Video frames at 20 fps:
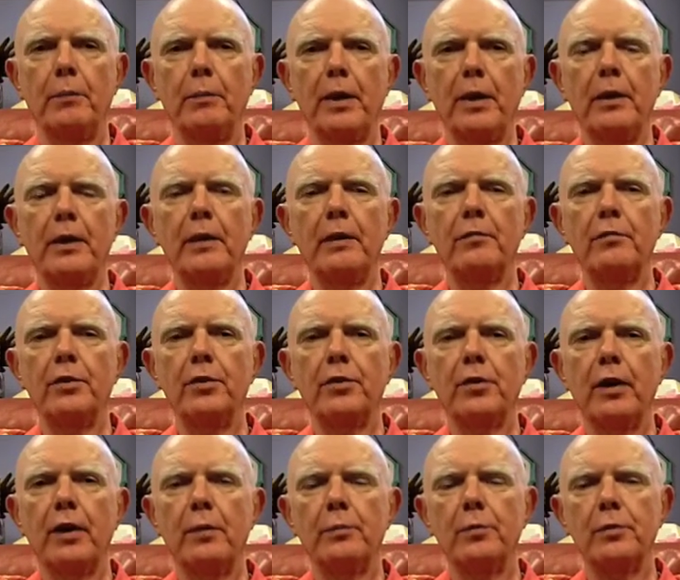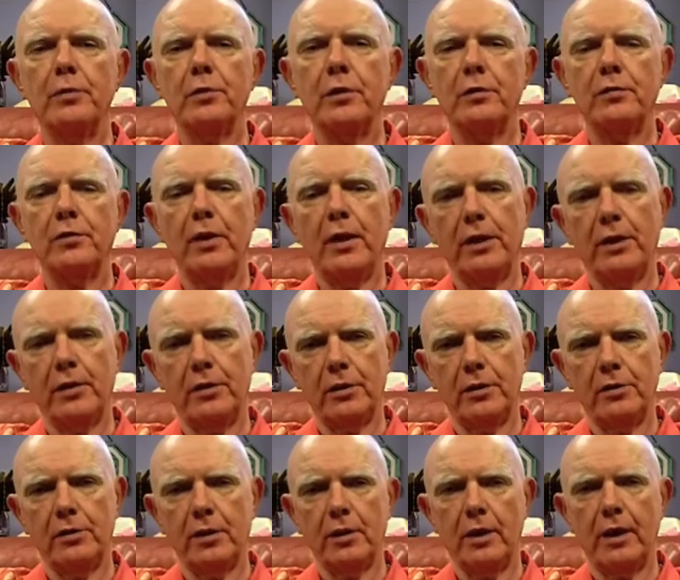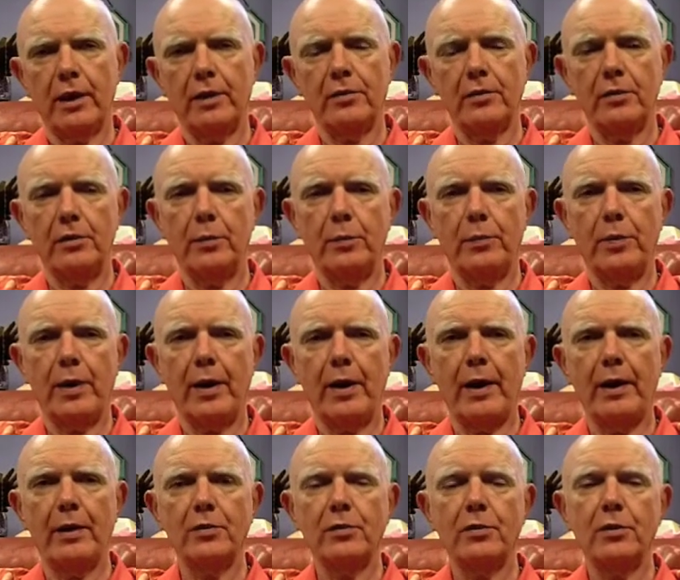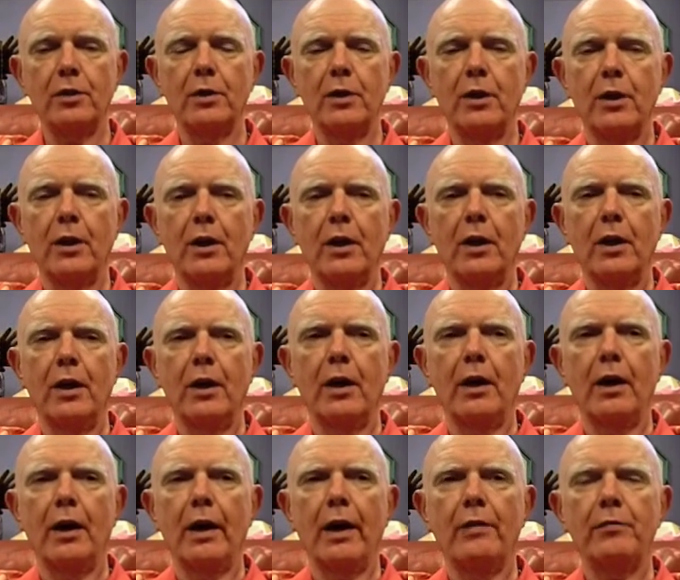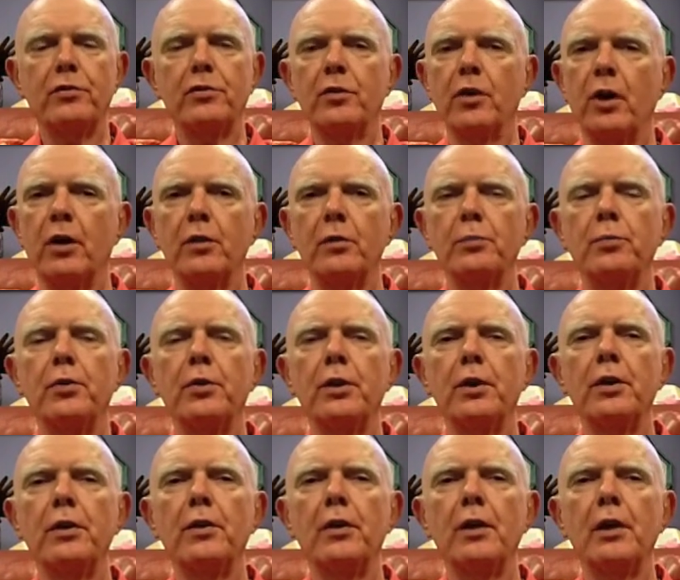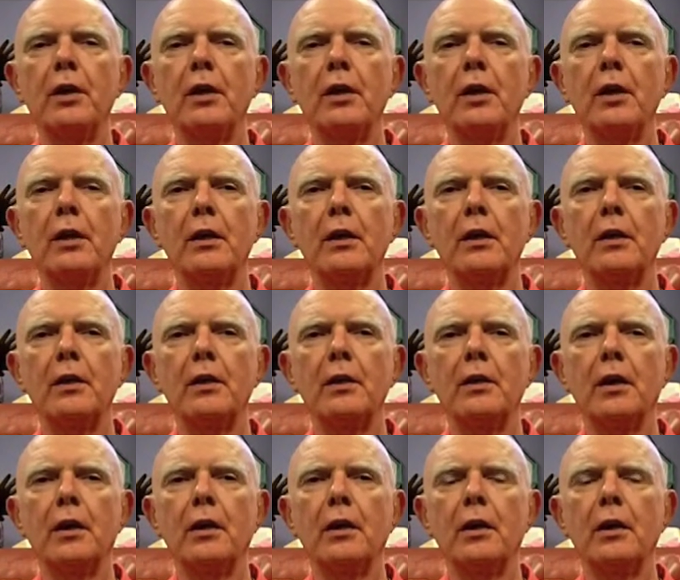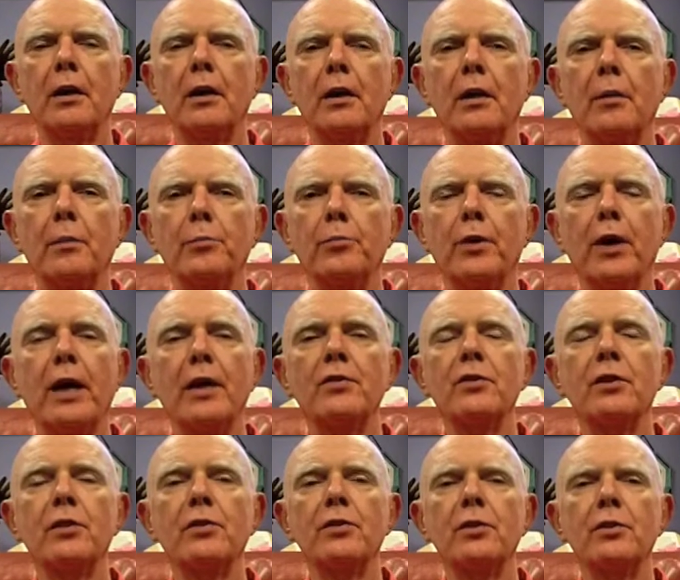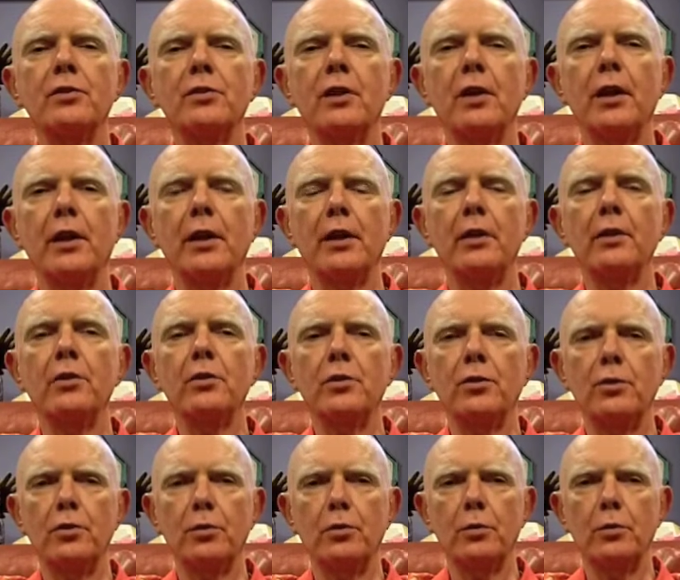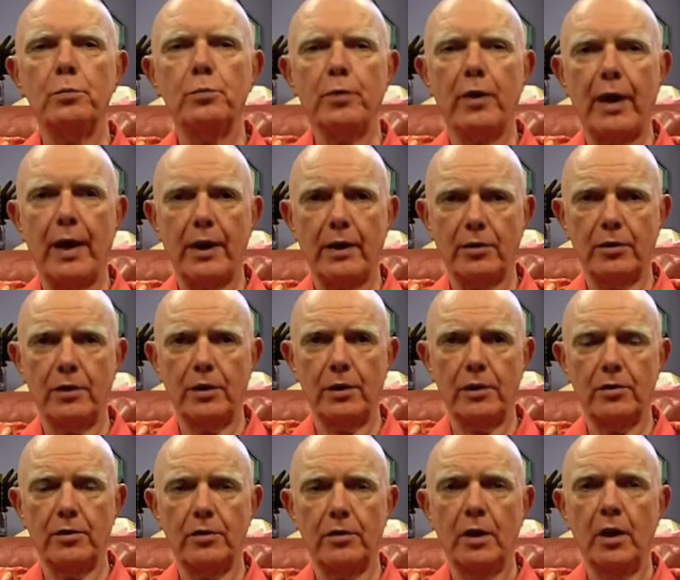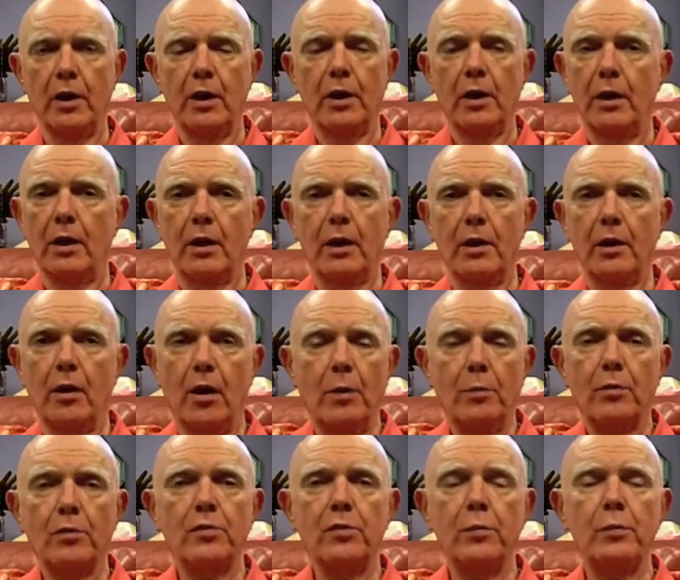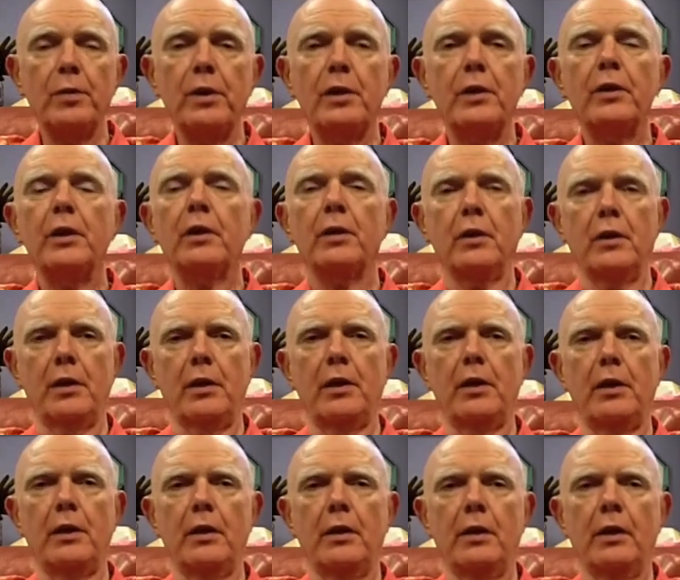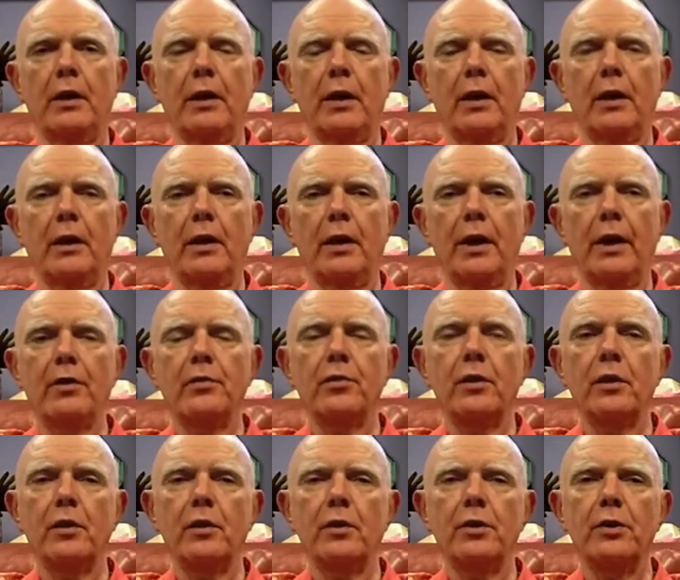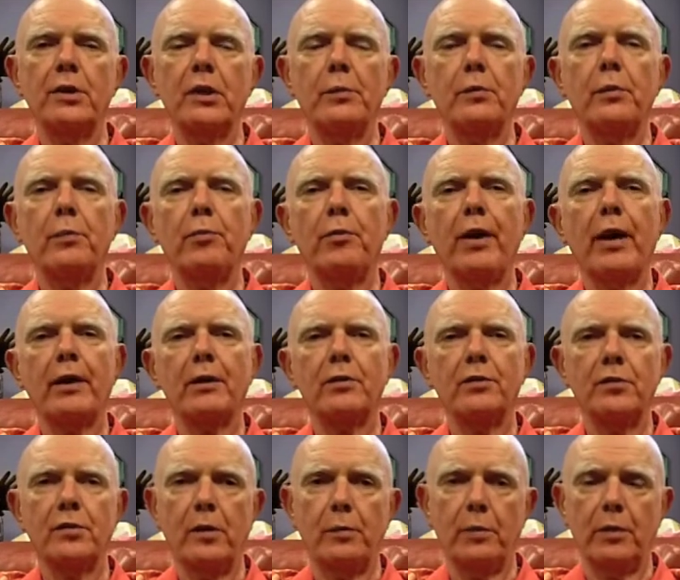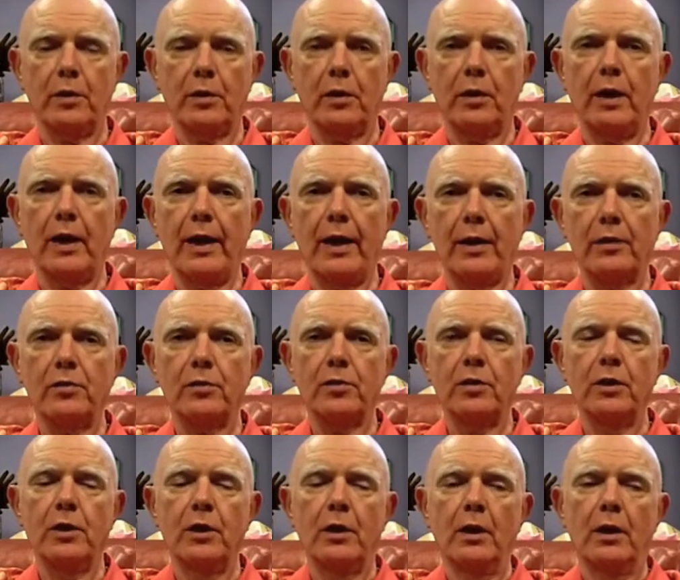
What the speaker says: Many of the therapists that have taken this class in the past have started putting the processes into practice almost immediately as they learn them and practice them in class.